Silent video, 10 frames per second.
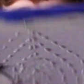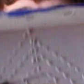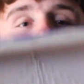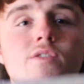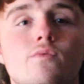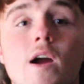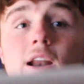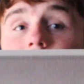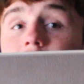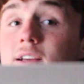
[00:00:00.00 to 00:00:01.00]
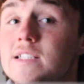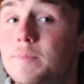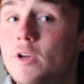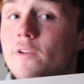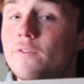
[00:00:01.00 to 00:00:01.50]
this right here is a
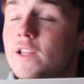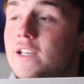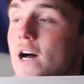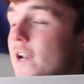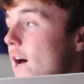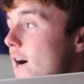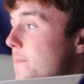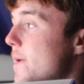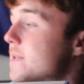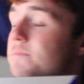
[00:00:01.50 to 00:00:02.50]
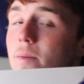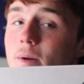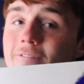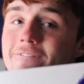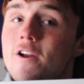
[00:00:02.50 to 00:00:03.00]
beautifully done art piece by
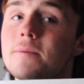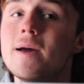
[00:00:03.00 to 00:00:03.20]
my friend